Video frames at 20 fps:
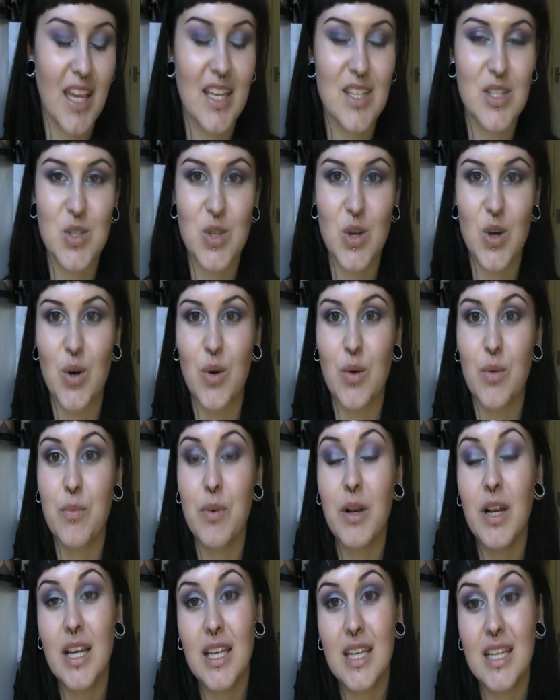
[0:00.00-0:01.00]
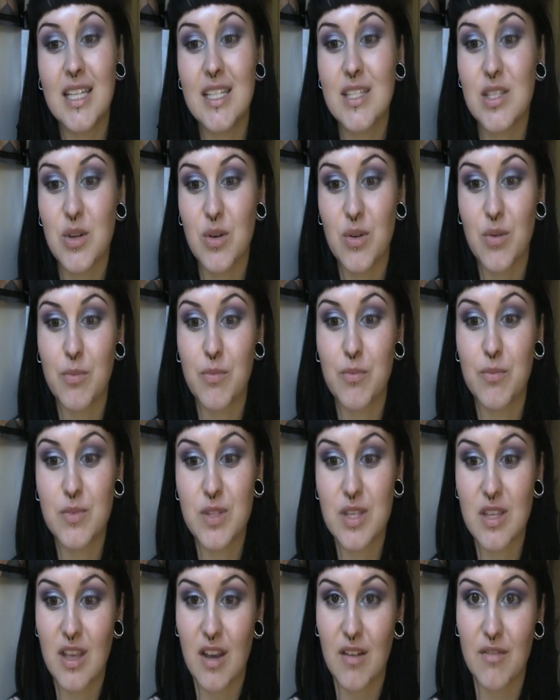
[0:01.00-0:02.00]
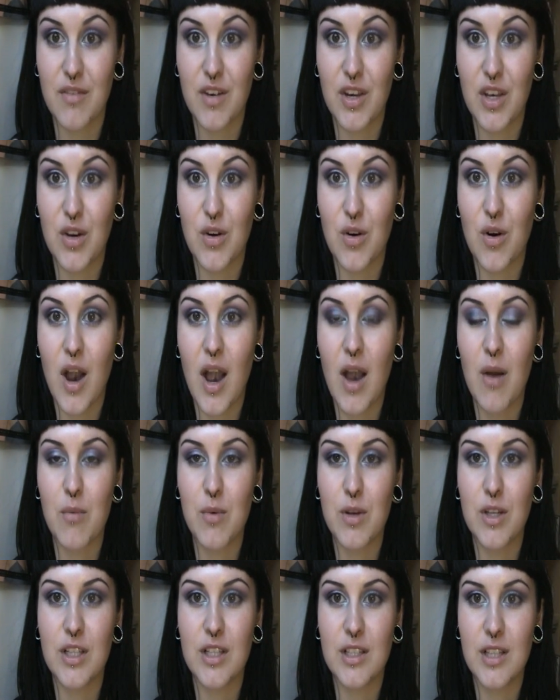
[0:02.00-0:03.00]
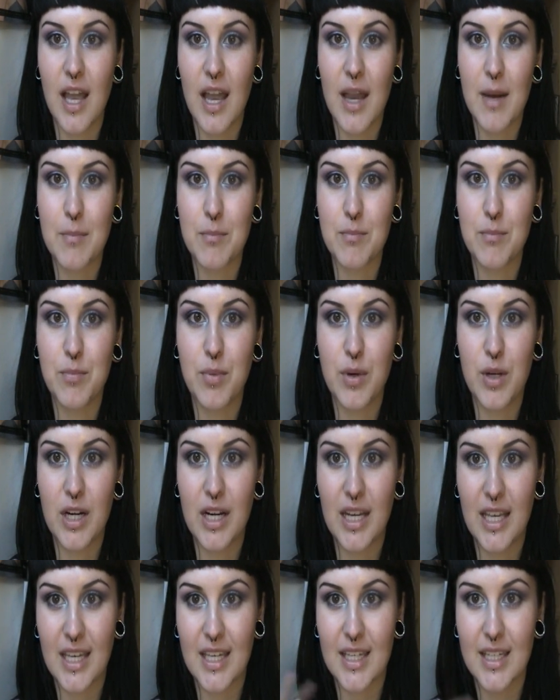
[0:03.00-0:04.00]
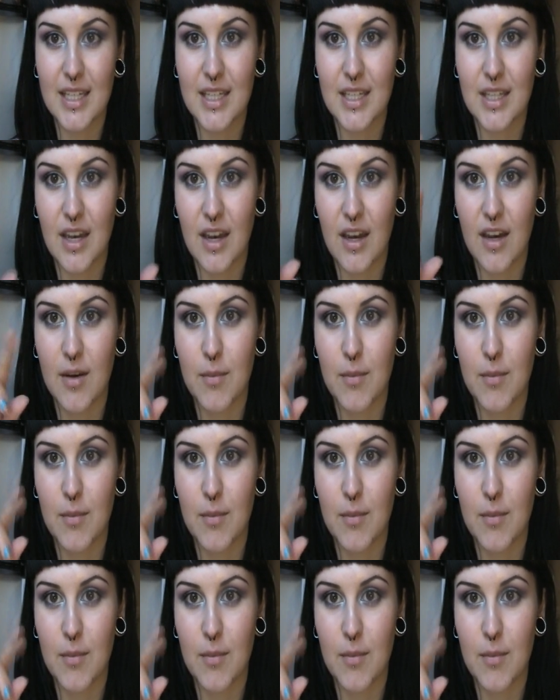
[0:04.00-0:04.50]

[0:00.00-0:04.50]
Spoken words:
So please go to that video. I will put a link